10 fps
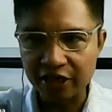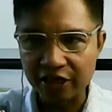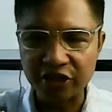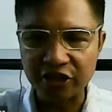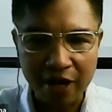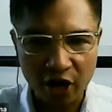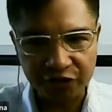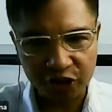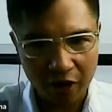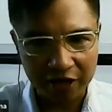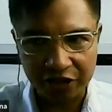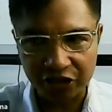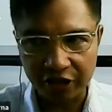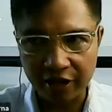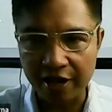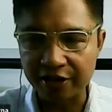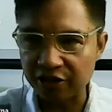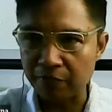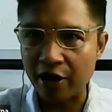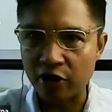is just a matter of strategy, and
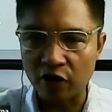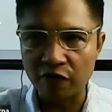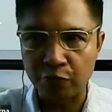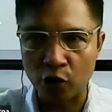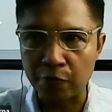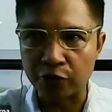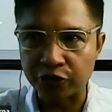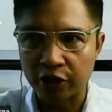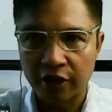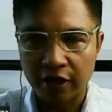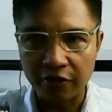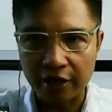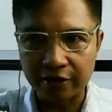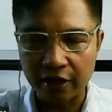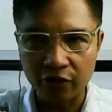it's a matter of purpose that